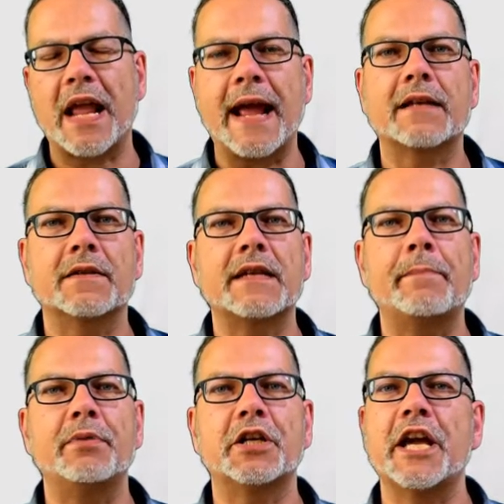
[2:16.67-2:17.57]
Access
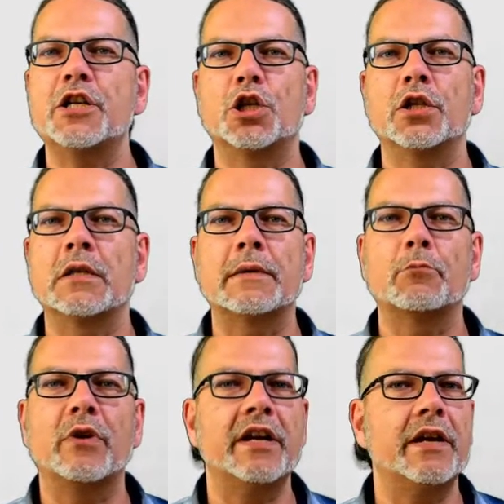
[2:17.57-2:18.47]

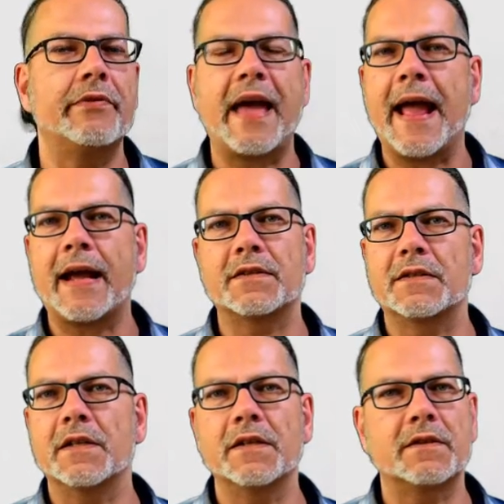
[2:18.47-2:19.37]
application with
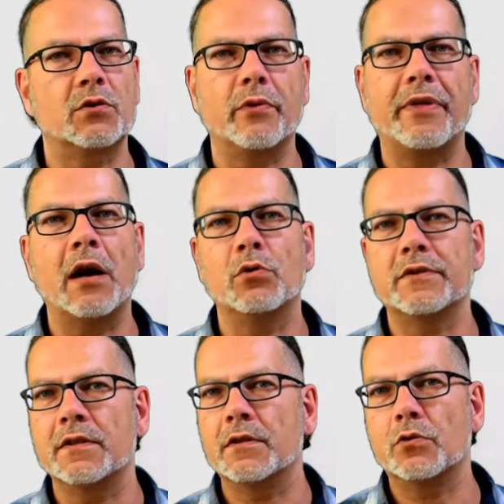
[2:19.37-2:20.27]
Access
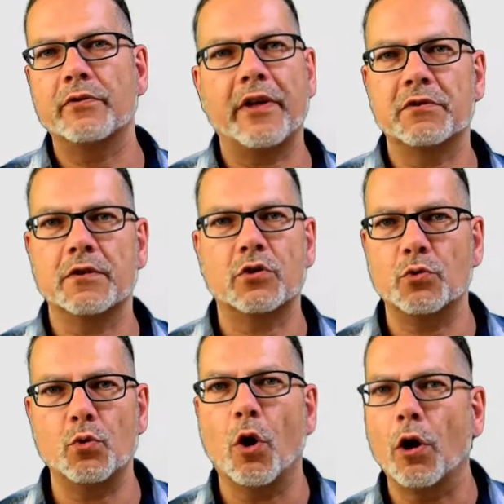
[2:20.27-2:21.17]
2000,
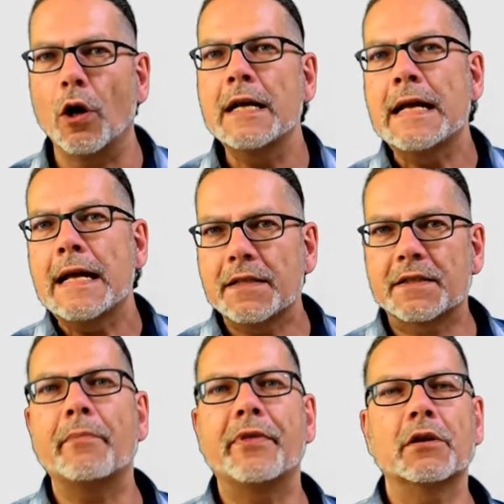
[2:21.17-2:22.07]
2002 or
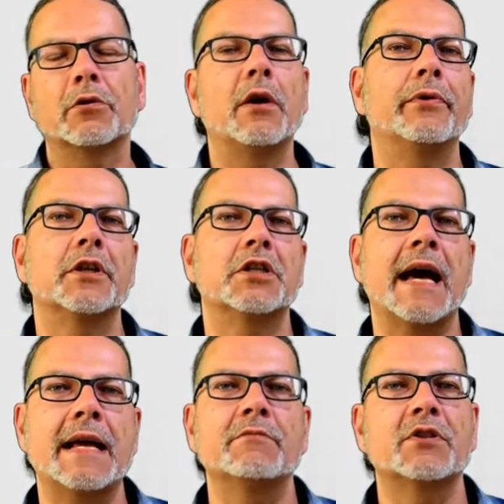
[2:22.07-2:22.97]
something around the
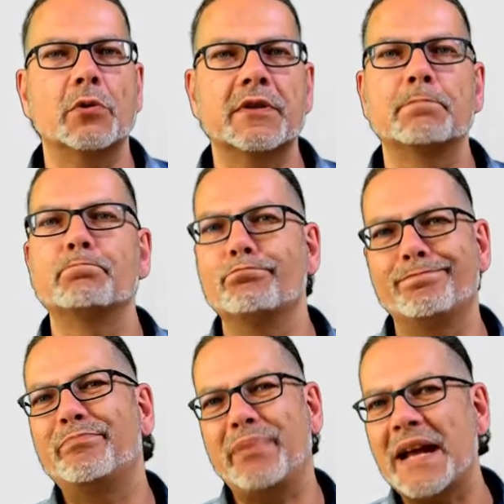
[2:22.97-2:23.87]
time. So it's
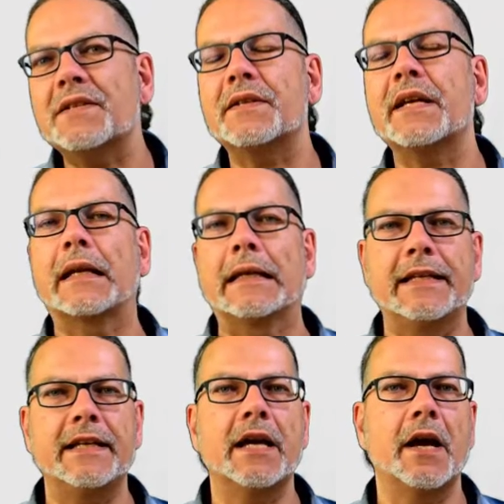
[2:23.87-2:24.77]

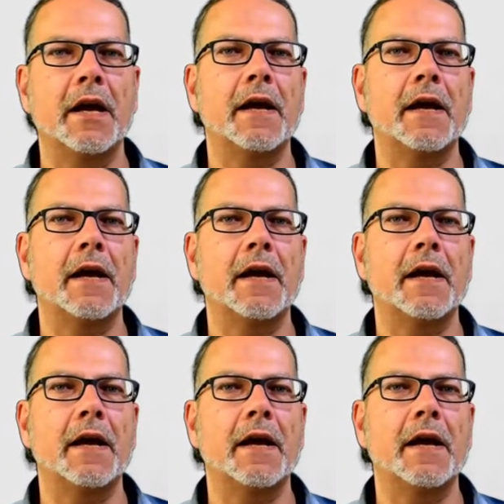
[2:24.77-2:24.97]
basically